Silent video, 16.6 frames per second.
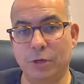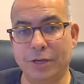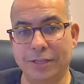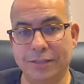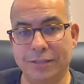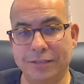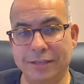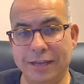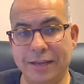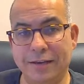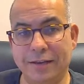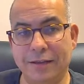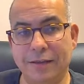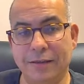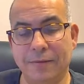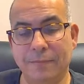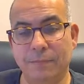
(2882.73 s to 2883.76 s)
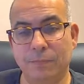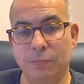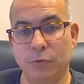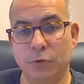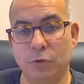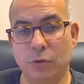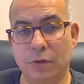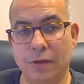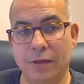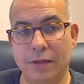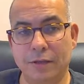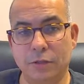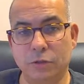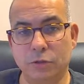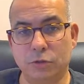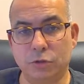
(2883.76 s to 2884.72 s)
to have a look at the data,
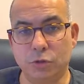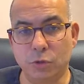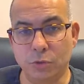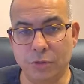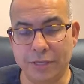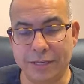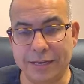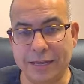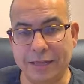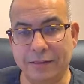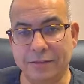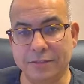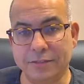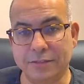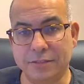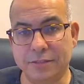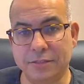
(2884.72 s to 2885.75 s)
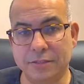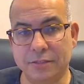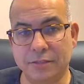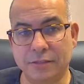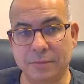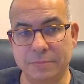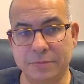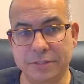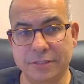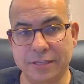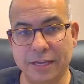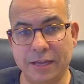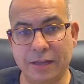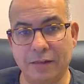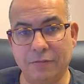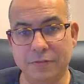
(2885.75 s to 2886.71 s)
do the analysis
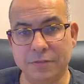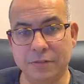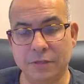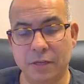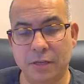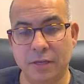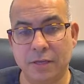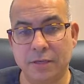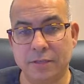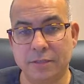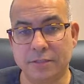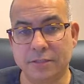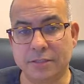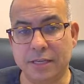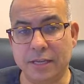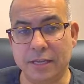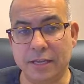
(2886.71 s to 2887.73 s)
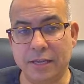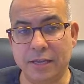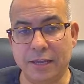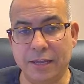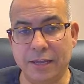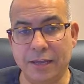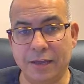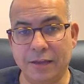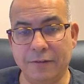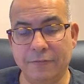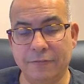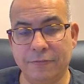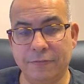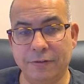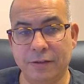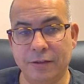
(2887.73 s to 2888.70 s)
themselves to see
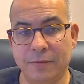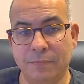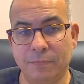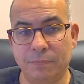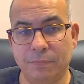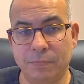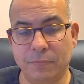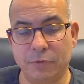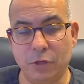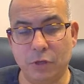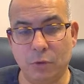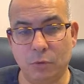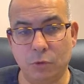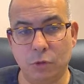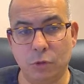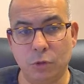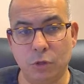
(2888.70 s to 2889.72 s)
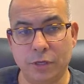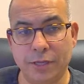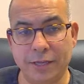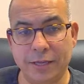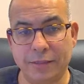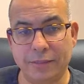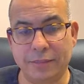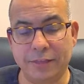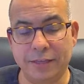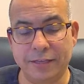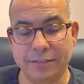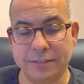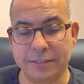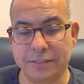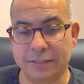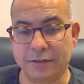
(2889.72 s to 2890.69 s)
if, looking at
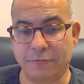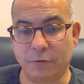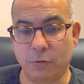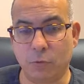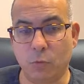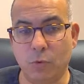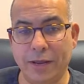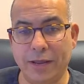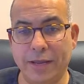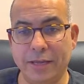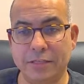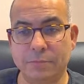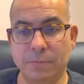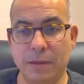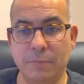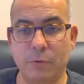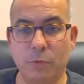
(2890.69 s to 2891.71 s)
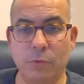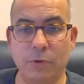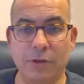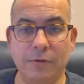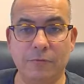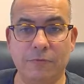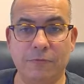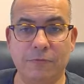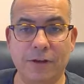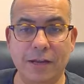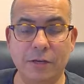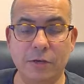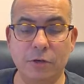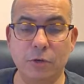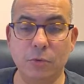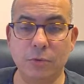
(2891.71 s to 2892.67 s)
things in different ways, maybe we
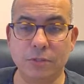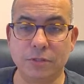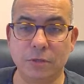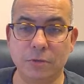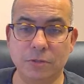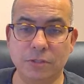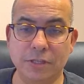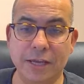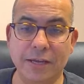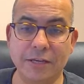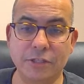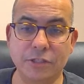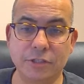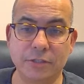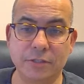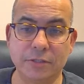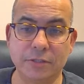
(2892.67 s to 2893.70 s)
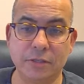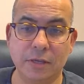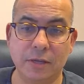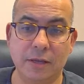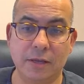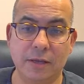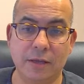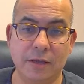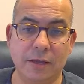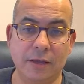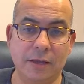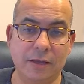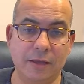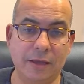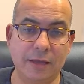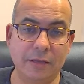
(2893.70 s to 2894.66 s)
find new associations
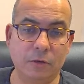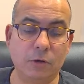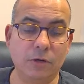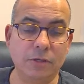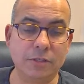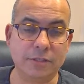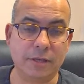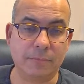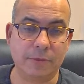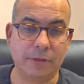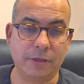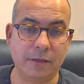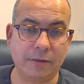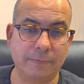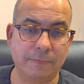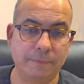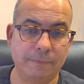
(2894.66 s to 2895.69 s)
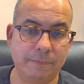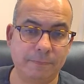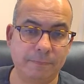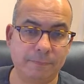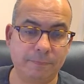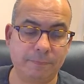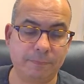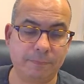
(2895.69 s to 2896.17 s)
and learn something.